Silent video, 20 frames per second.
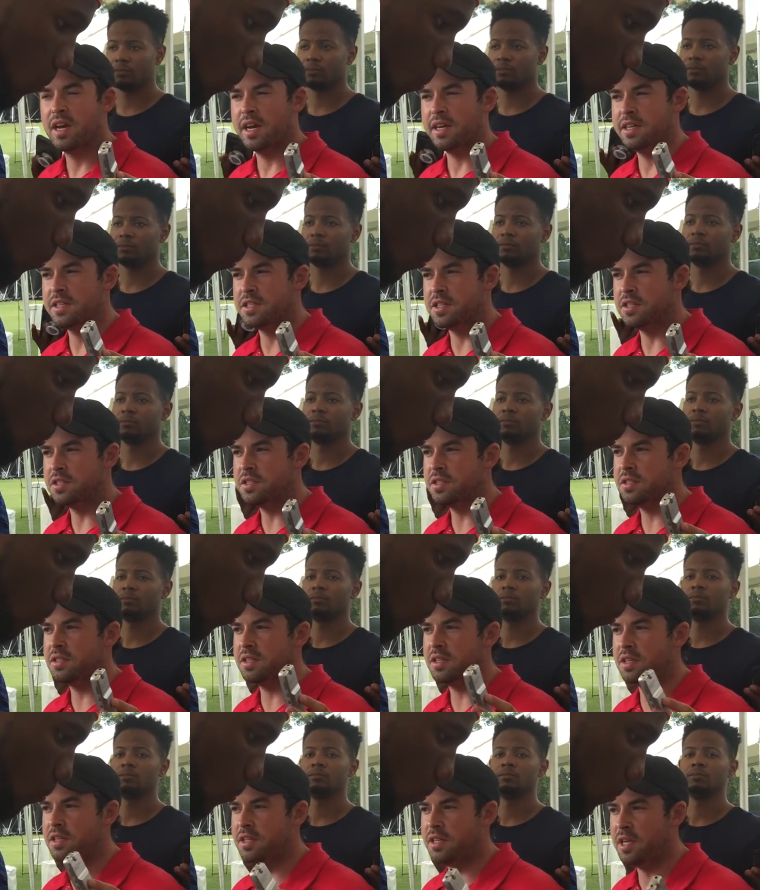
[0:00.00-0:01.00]
Speaker 1: I guess it's
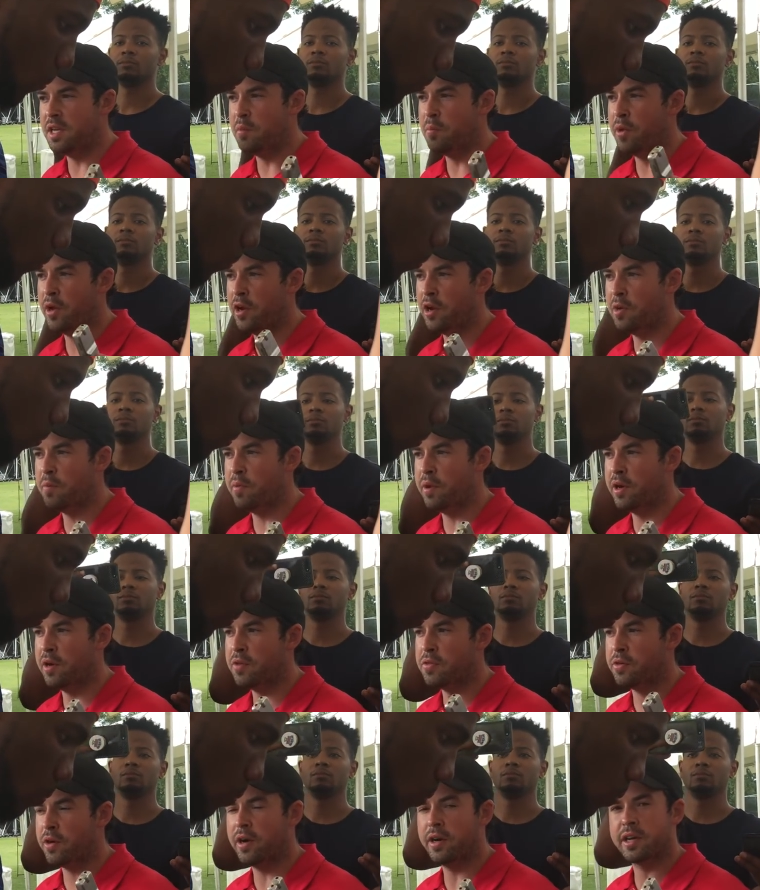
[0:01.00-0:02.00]
getting better and better
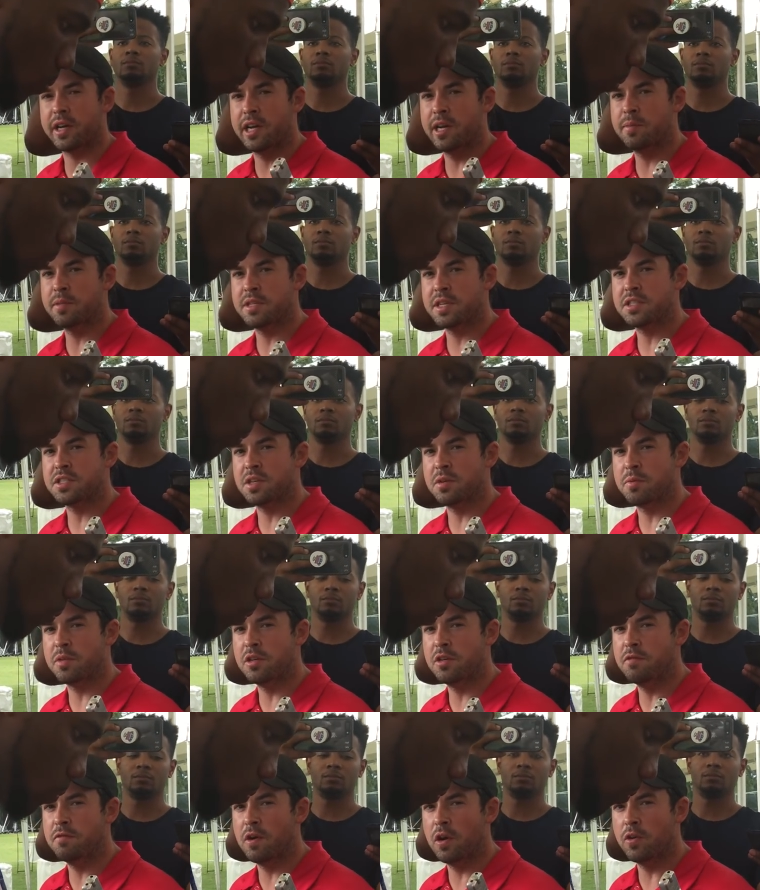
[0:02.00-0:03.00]
throughout camp. Is that something
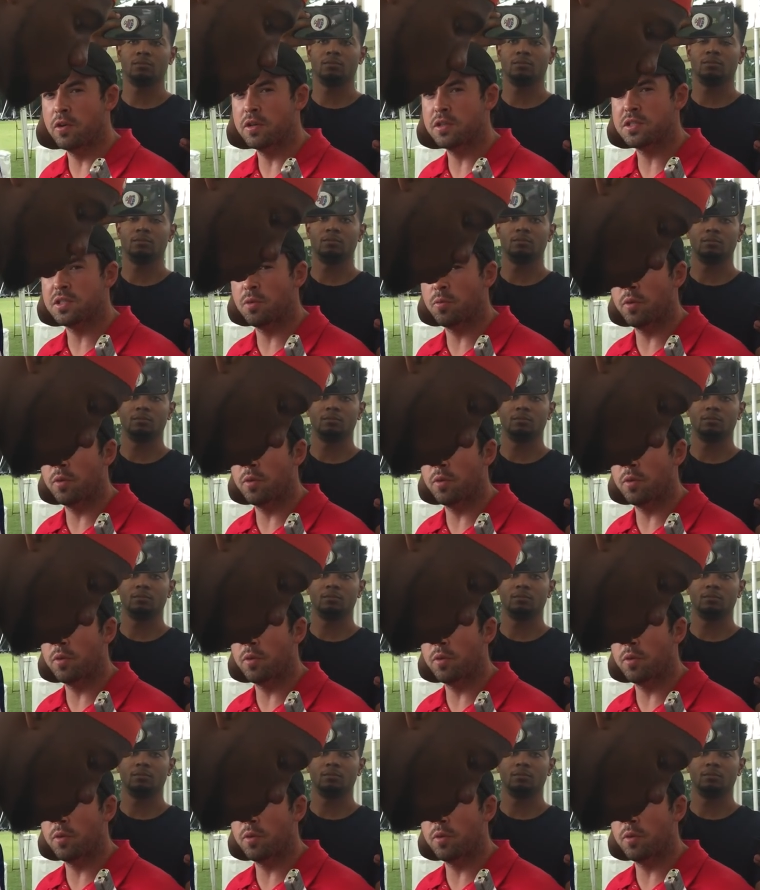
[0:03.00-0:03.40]
you've noticed?